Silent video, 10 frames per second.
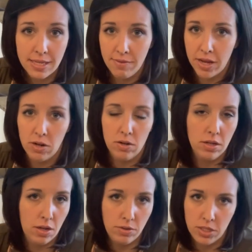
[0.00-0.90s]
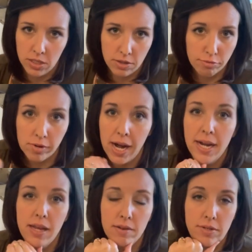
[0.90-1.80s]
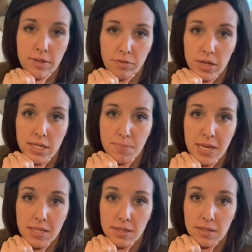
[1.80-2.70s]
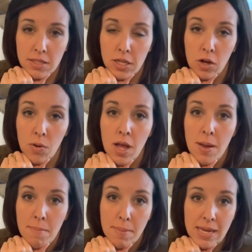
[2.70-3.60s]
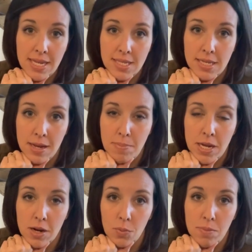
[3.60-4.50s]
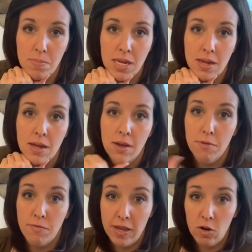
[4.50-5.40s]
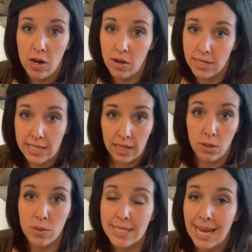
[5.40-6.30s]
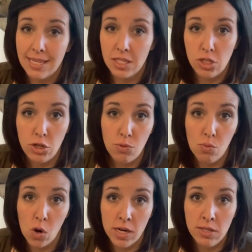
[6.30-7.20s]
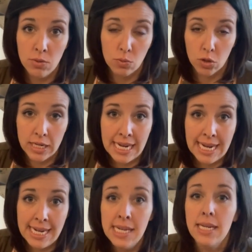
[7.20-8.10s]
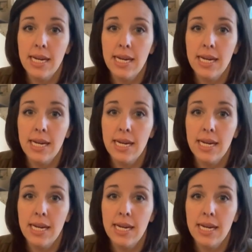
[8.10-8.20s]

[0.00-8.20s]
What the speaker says: They've got just a variety of different pieces. So my biggest tip here would be figure out exactly what sizes you want or need.